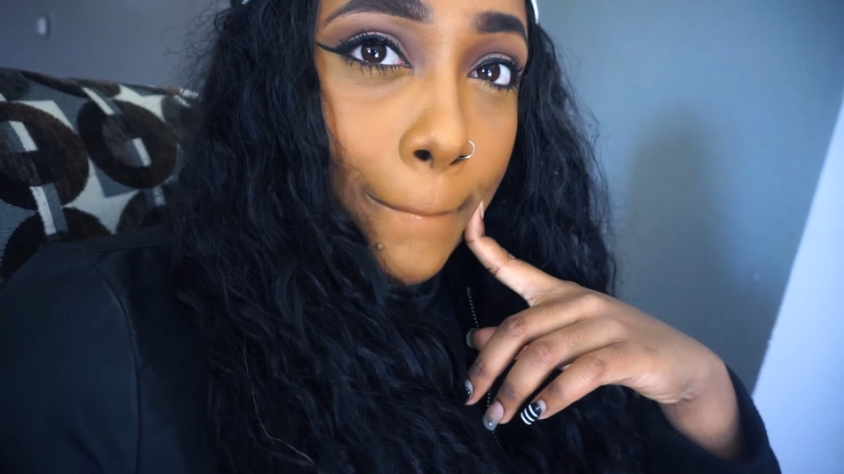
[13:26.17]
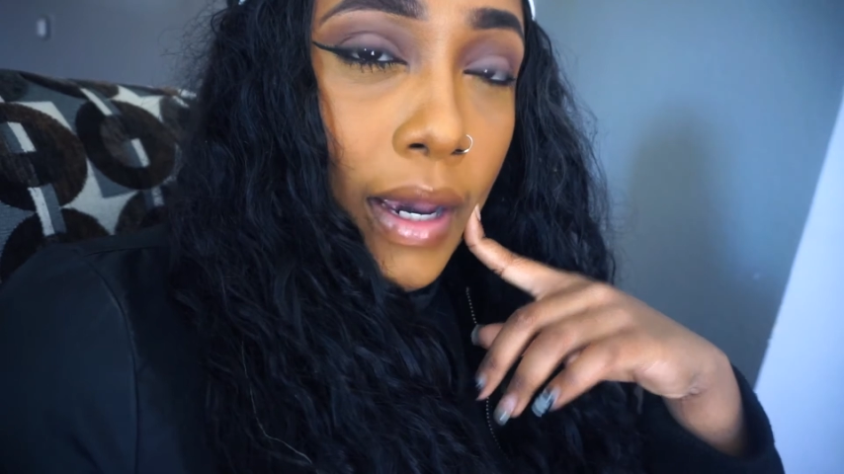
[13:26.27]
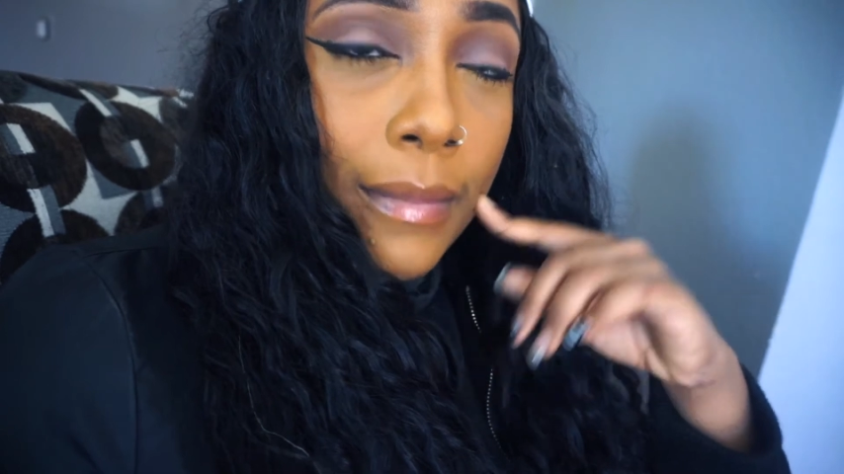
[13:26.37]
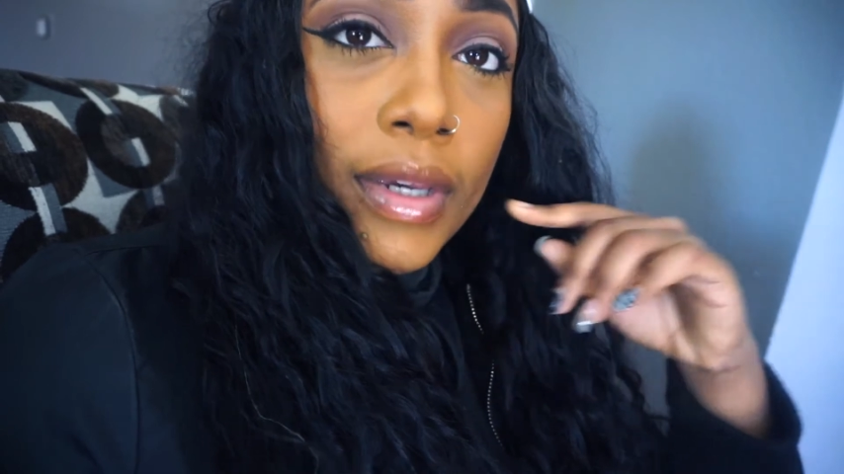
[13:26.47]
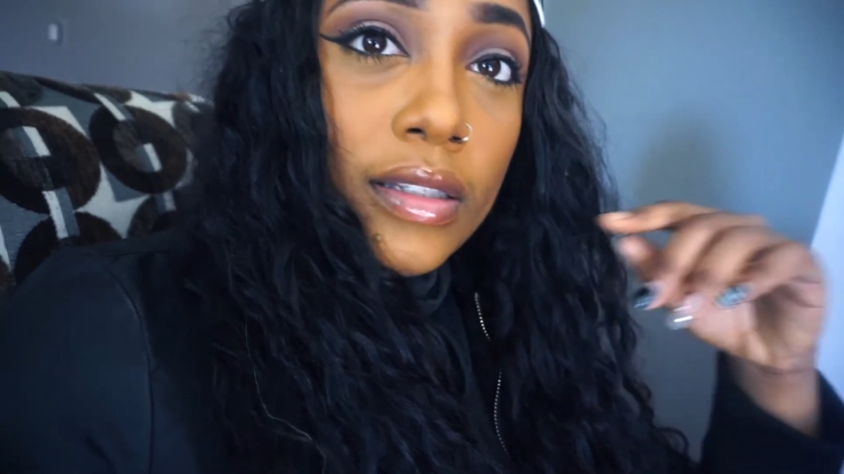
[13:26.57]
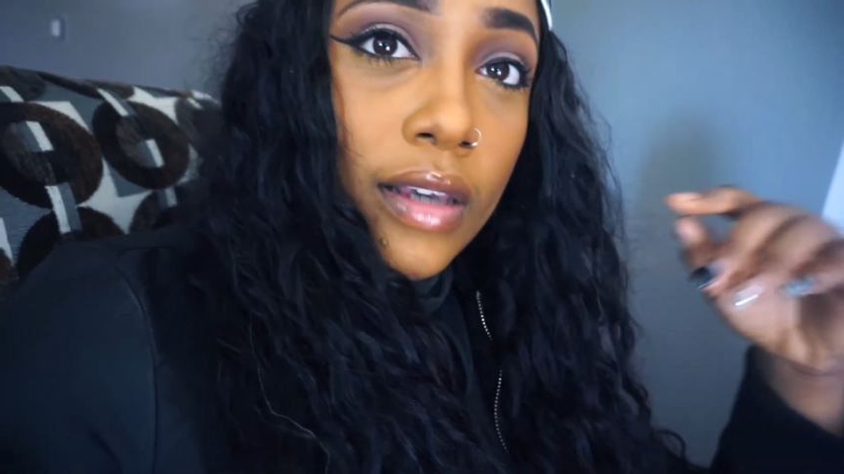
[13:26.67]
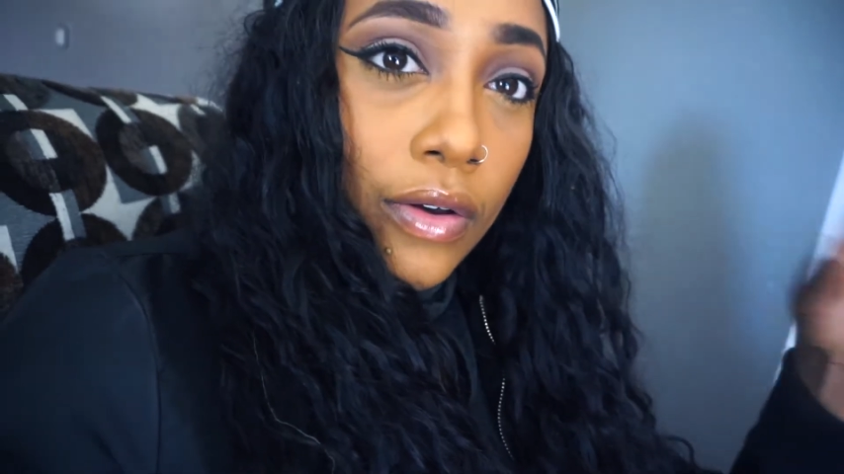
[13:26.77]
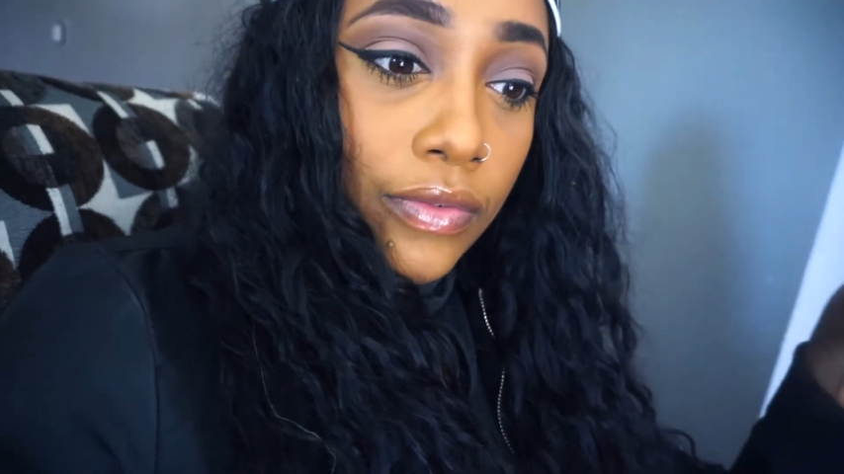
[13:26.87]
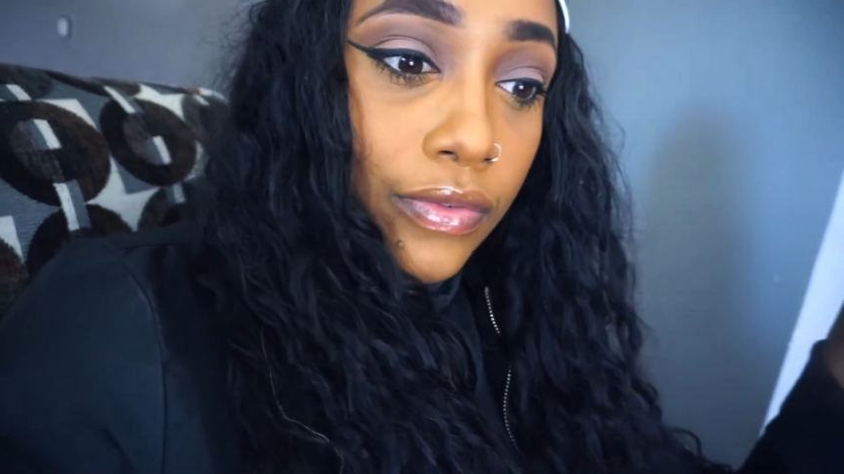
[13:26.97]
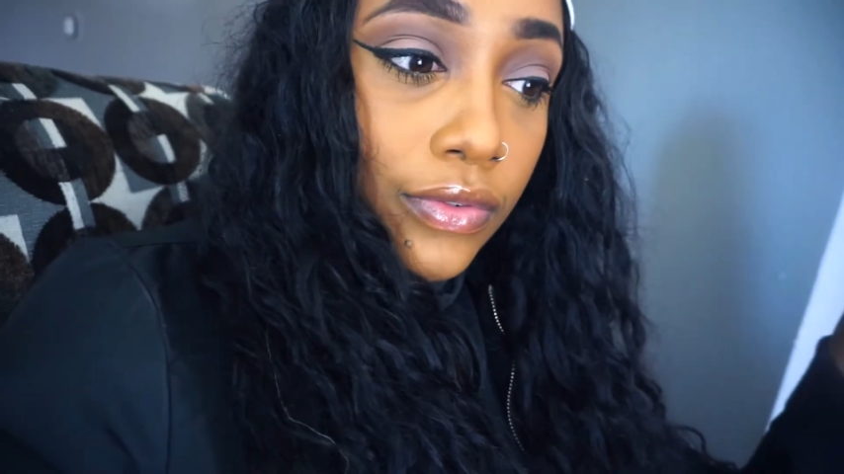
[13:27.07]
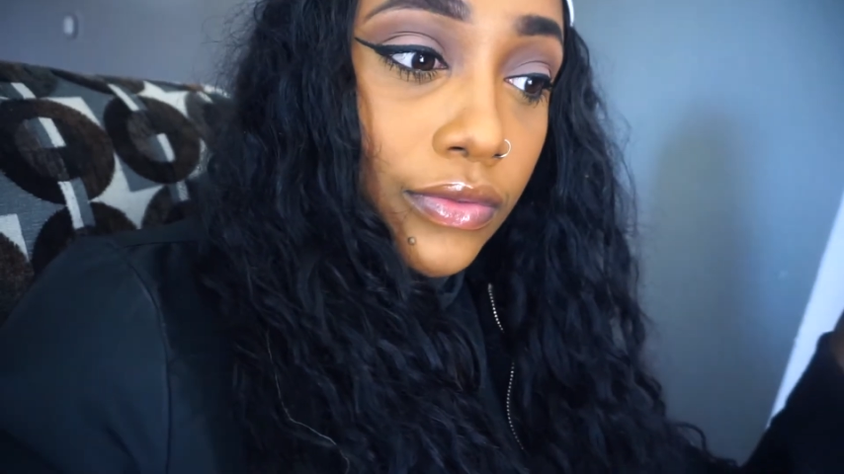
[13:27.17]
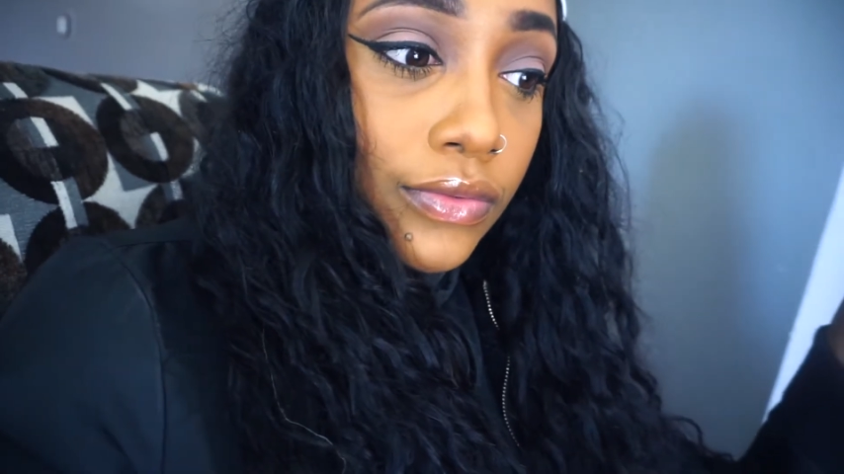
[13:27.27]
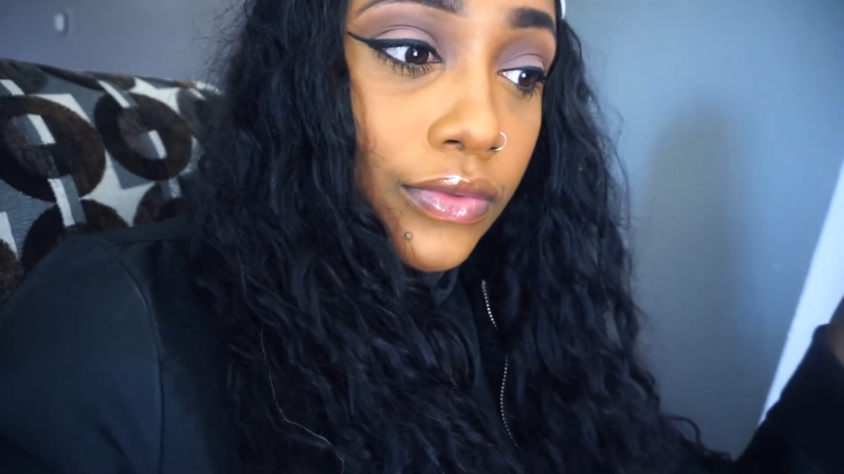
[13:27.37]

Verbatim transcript: but myself.